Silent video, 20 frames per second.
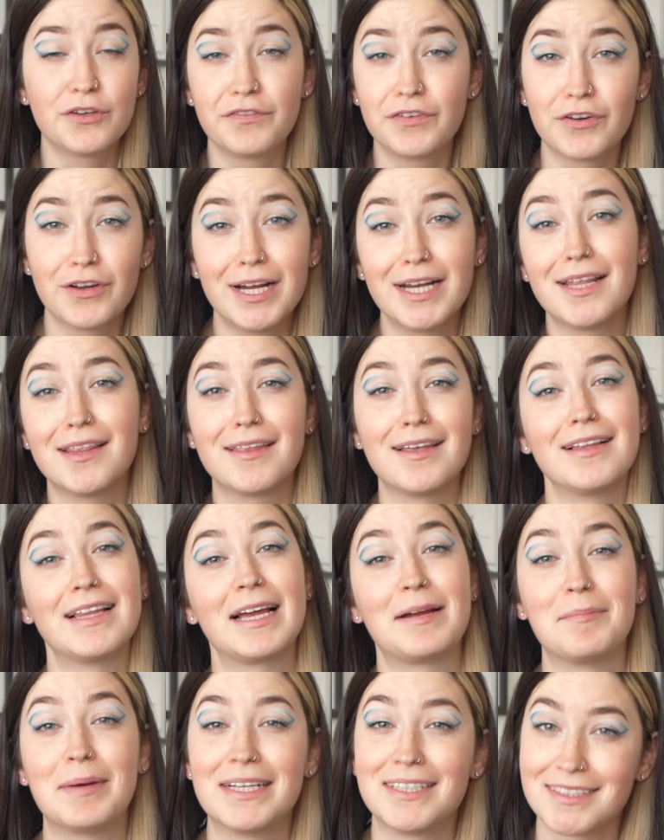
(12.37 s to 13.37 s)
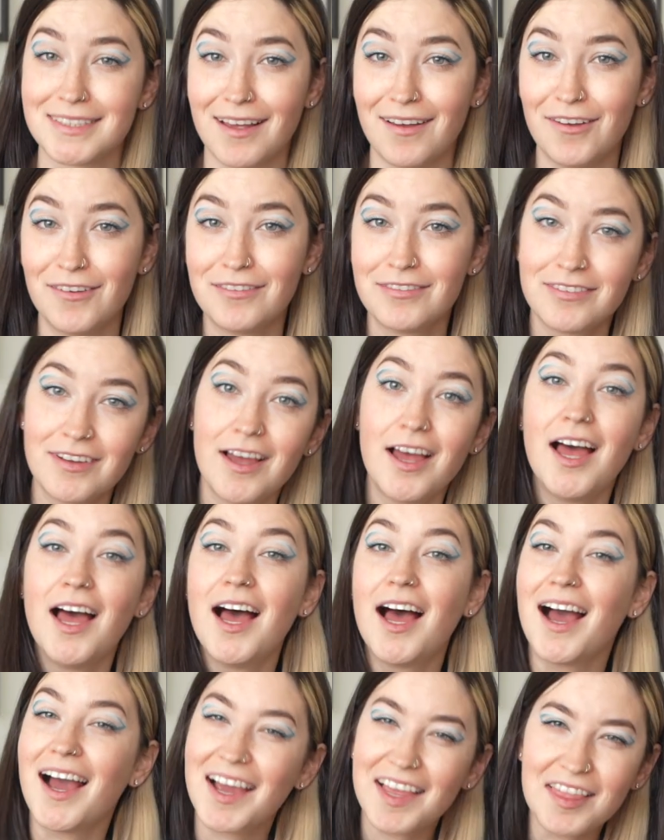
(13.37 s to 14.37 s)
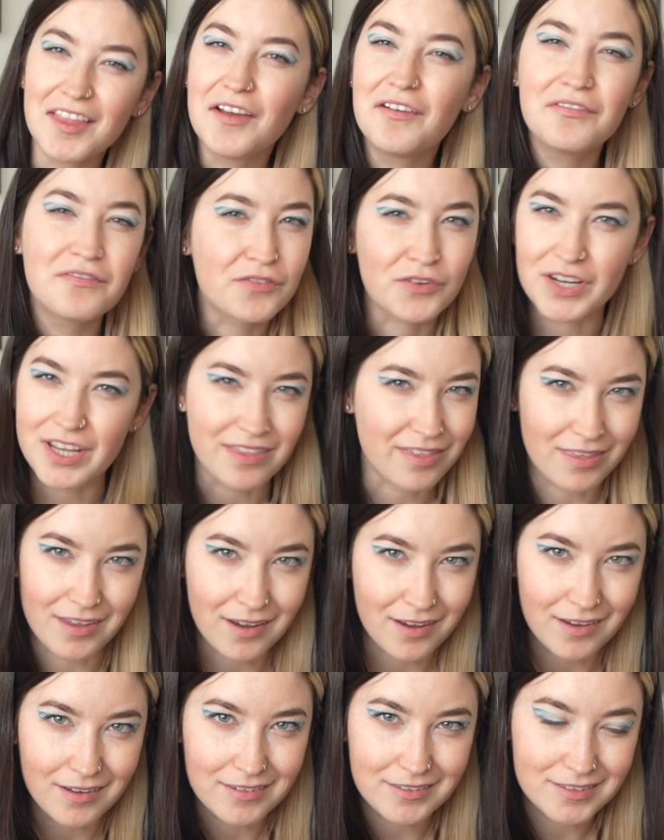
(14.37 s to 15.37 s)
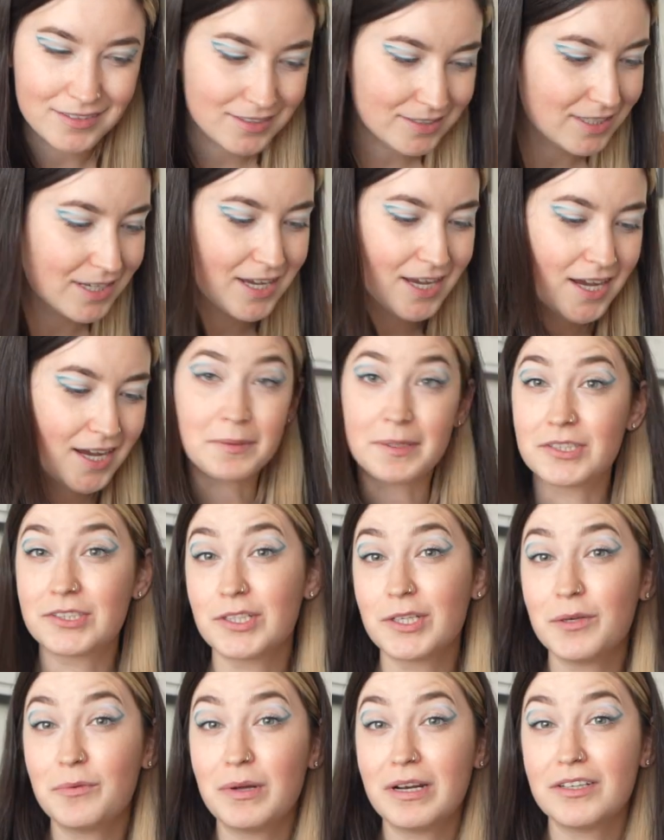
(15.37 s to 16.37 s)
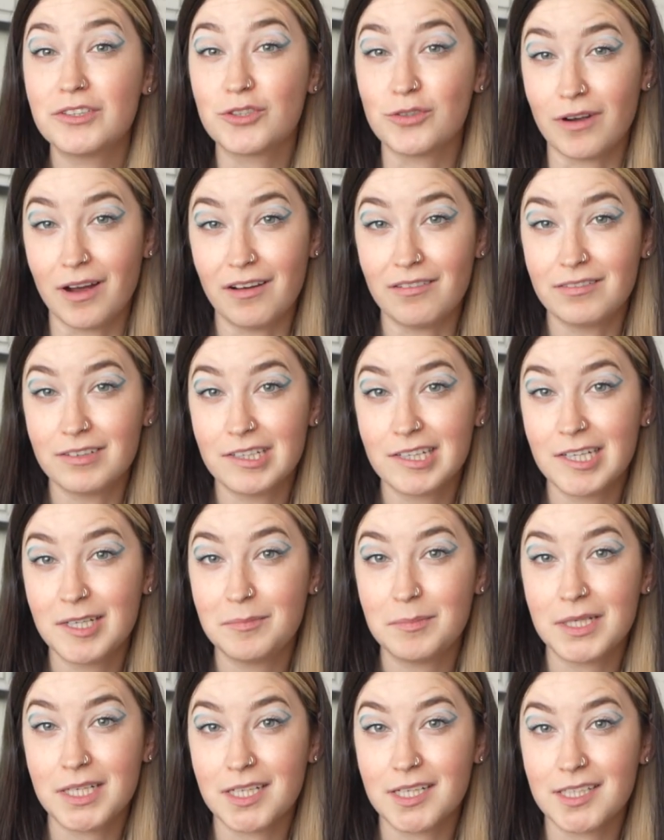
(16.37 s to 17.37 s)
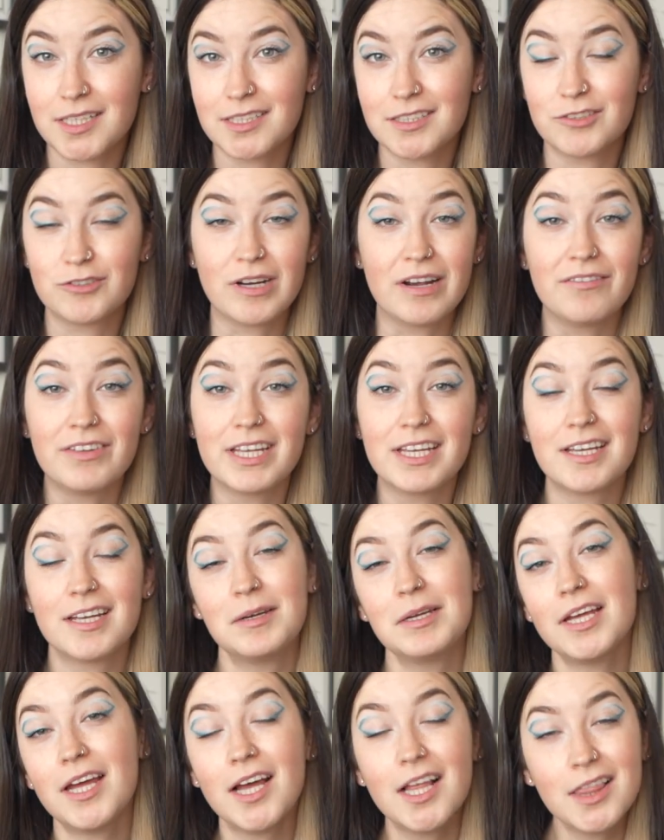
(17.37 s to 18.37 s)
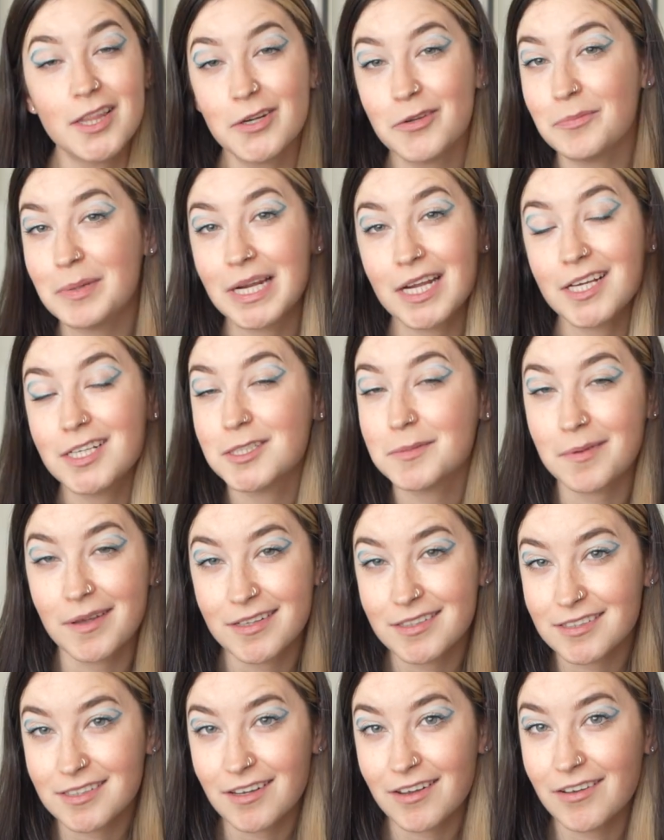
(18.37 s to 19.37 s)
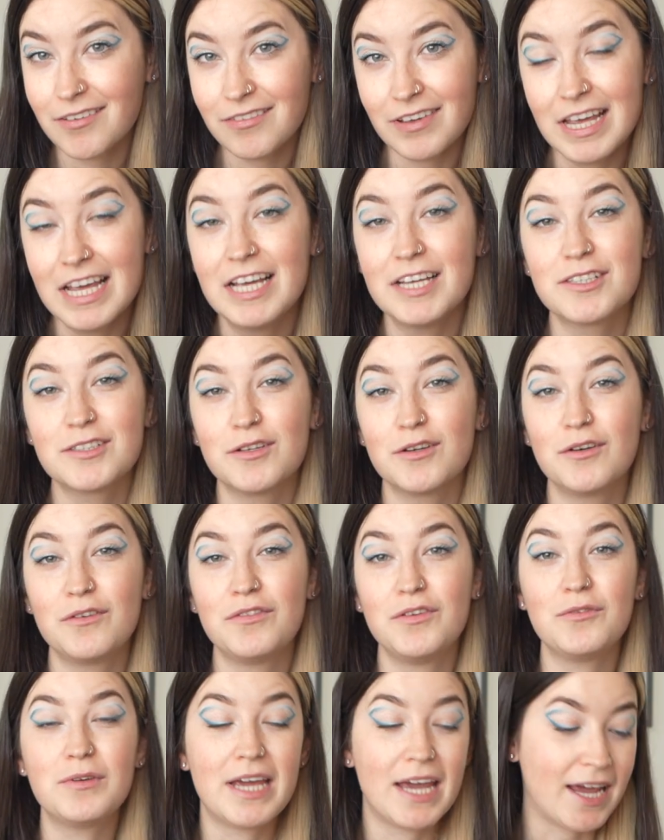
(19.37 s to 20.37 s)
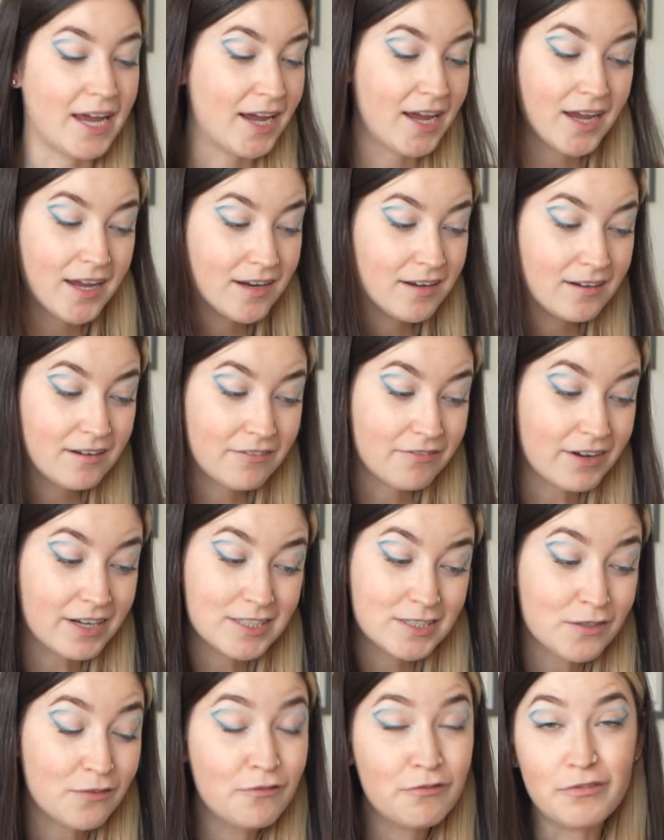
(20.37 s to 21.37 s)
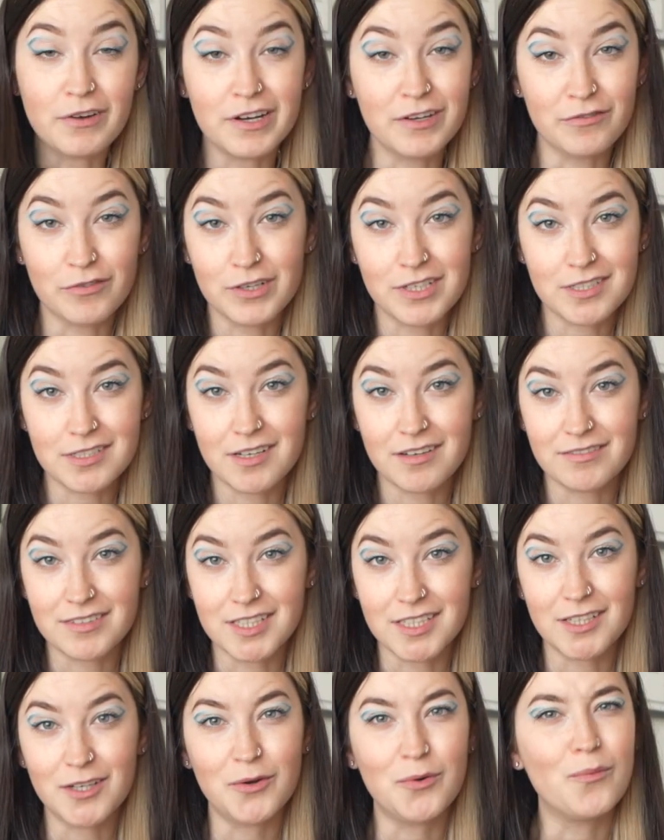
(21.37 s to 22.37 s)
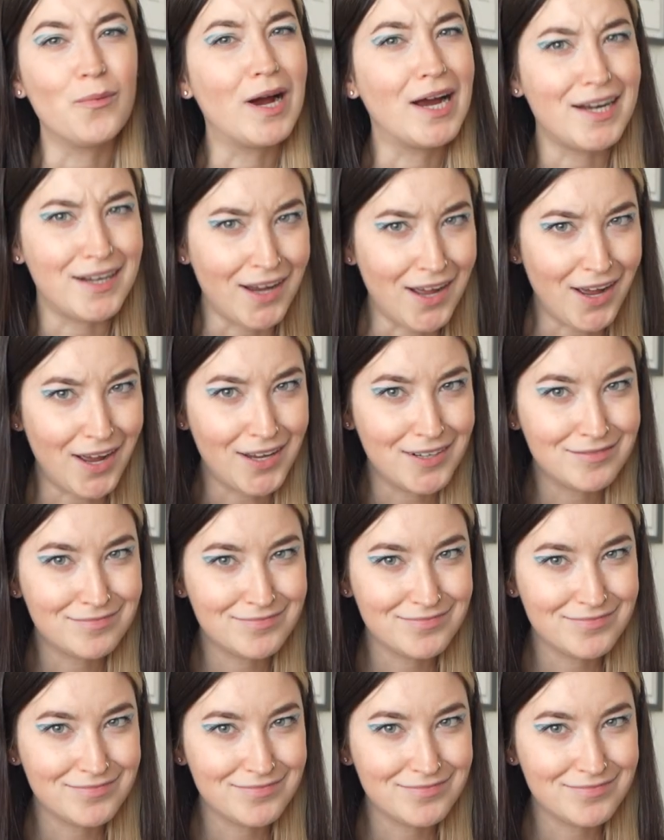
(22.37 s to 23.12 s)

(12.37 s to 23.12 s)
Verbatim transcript: if you're anything like myself, I love free things, especially when traveling, because traveling can get a little bit expensive. So if you can find some fun free stuff to do, why not?